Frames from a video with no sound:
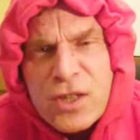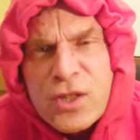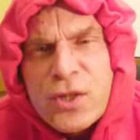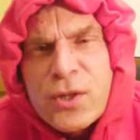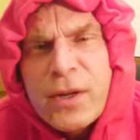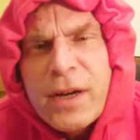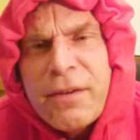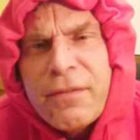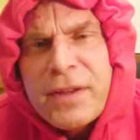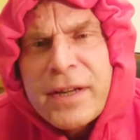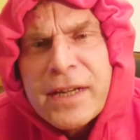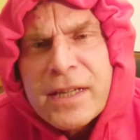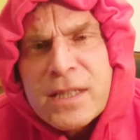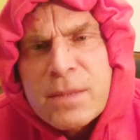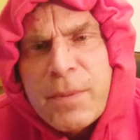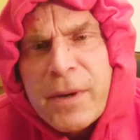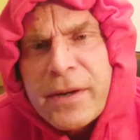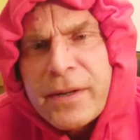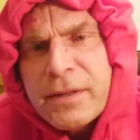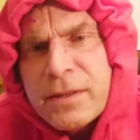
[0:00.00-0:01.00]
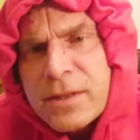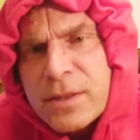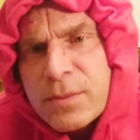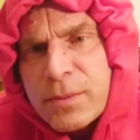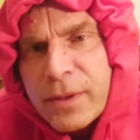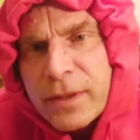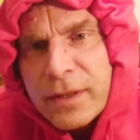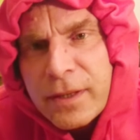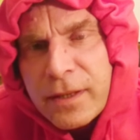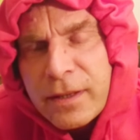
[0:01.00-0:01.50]
Do you have any
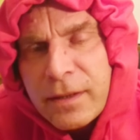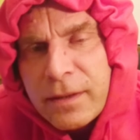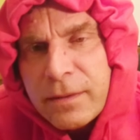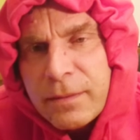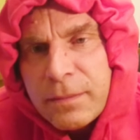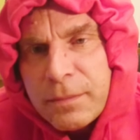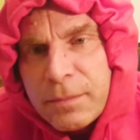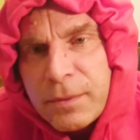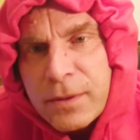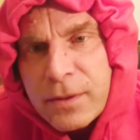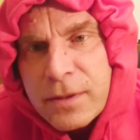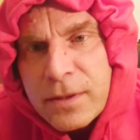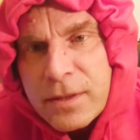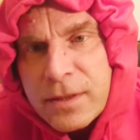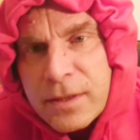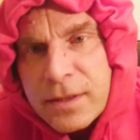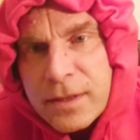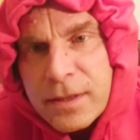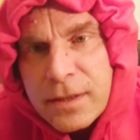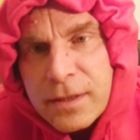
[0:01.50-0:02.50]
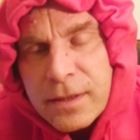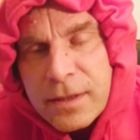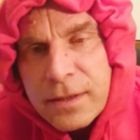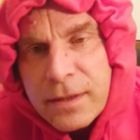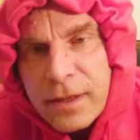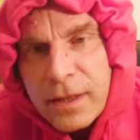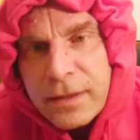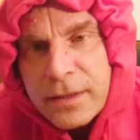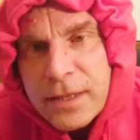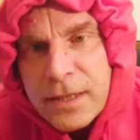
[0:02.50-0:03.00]
experience with the books
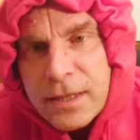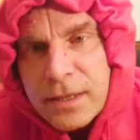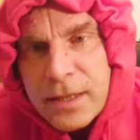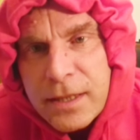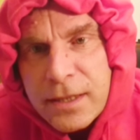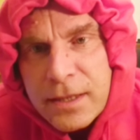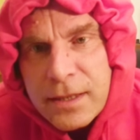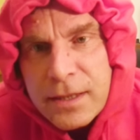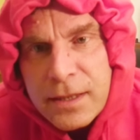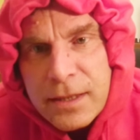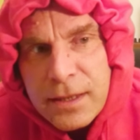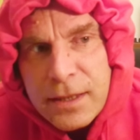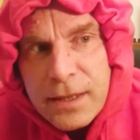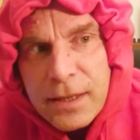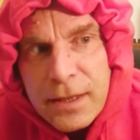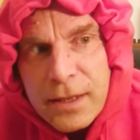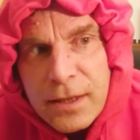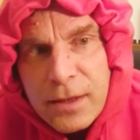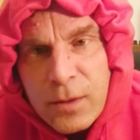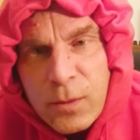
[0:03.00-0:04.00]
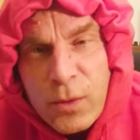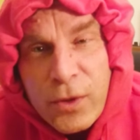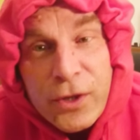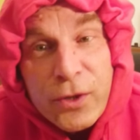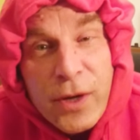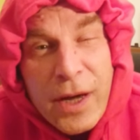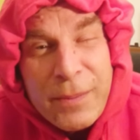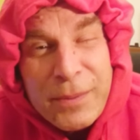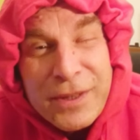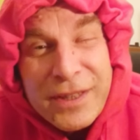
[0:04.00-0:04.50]
on this list? Were
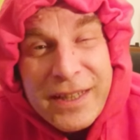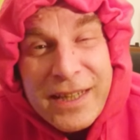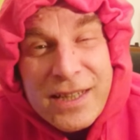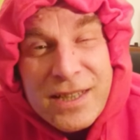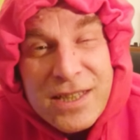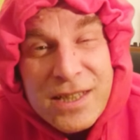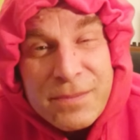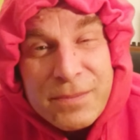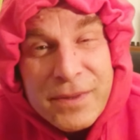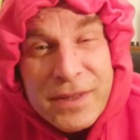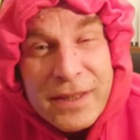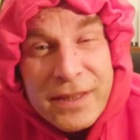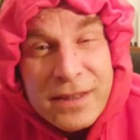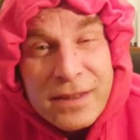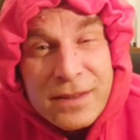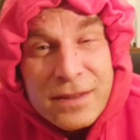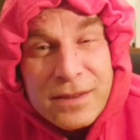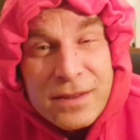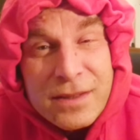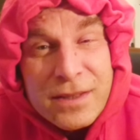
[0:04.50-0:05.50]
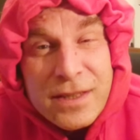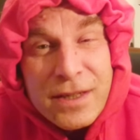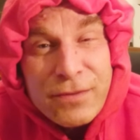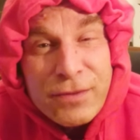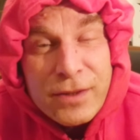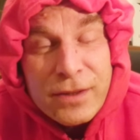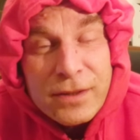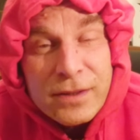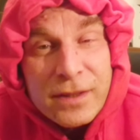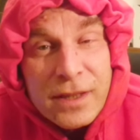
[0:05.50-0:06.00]
you able to get something
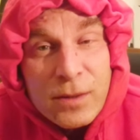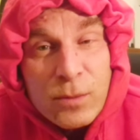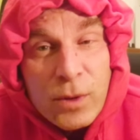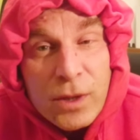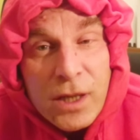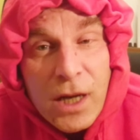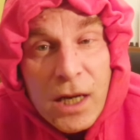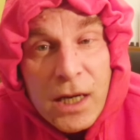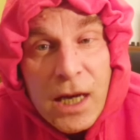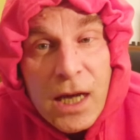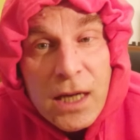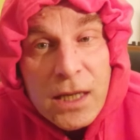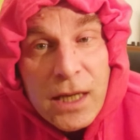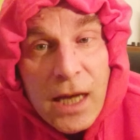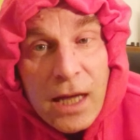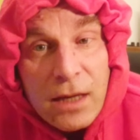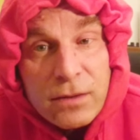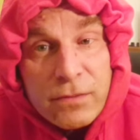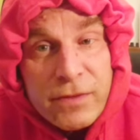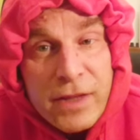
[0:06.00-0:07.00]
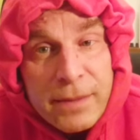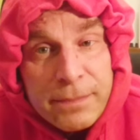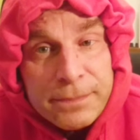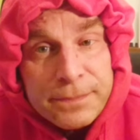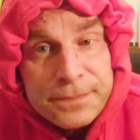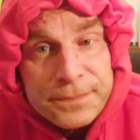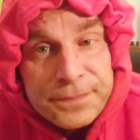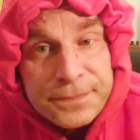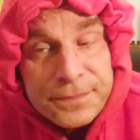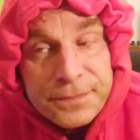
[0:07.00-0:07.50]
different than what I got out of
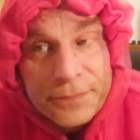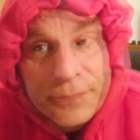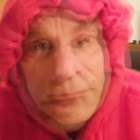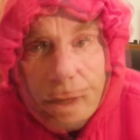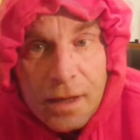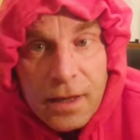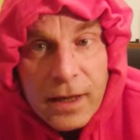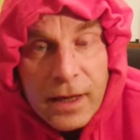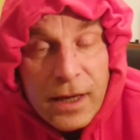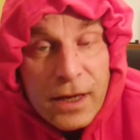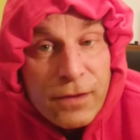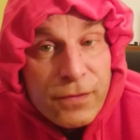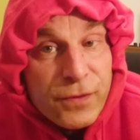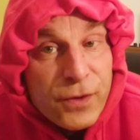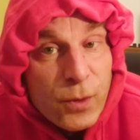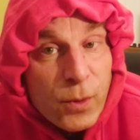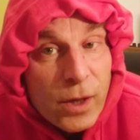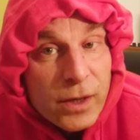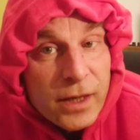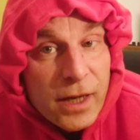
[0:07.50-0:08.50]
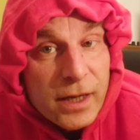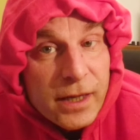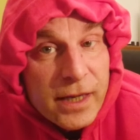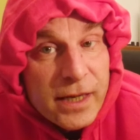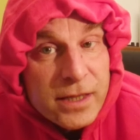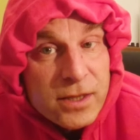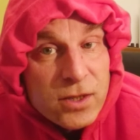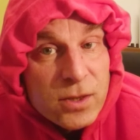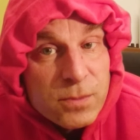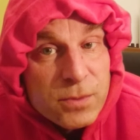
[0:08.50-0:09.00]
them? If you are not
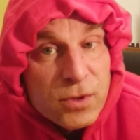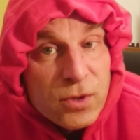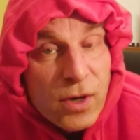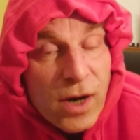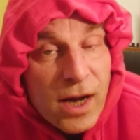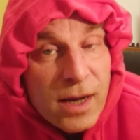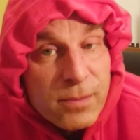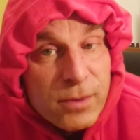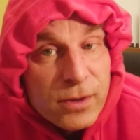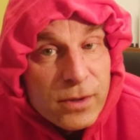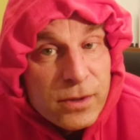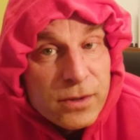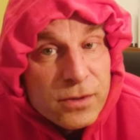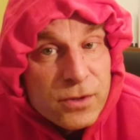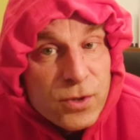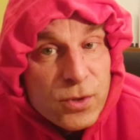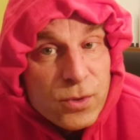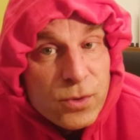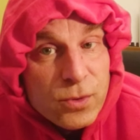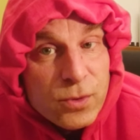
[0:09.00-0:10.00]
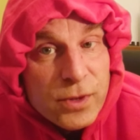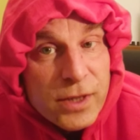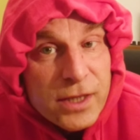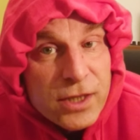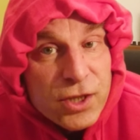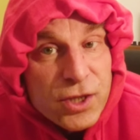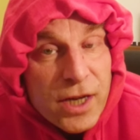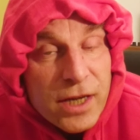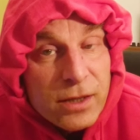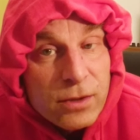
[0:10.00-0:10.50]
a subscriber to
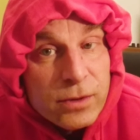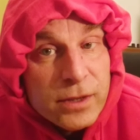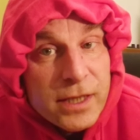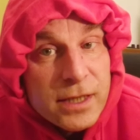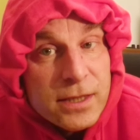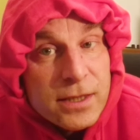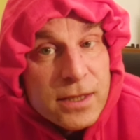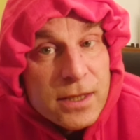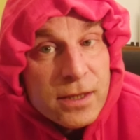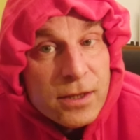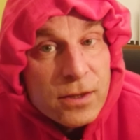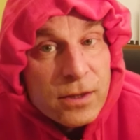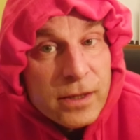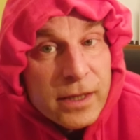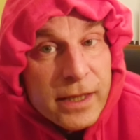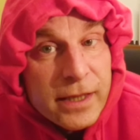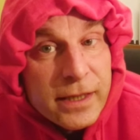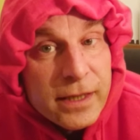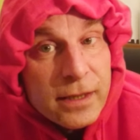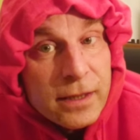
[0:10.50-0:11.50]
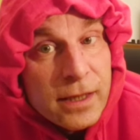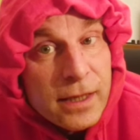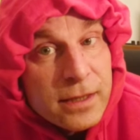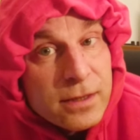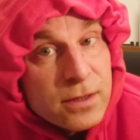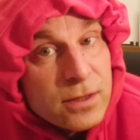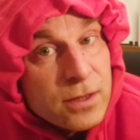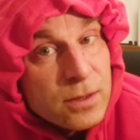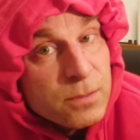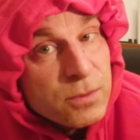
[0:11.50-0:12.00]
this channel, consider hitting
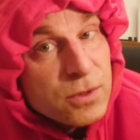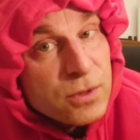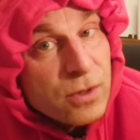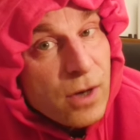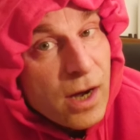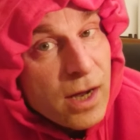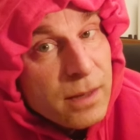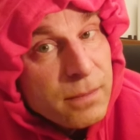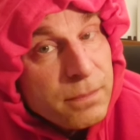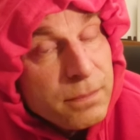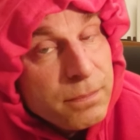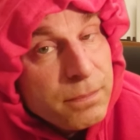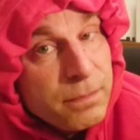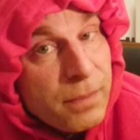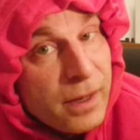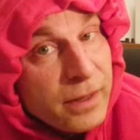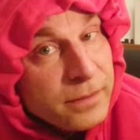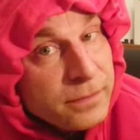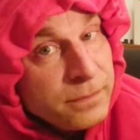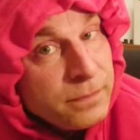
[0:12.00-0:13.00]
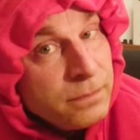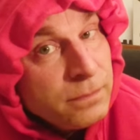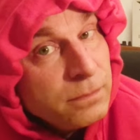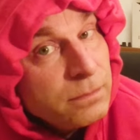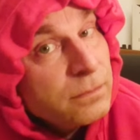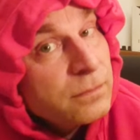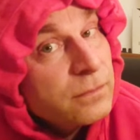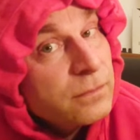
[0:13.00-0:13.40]
that subscribe button.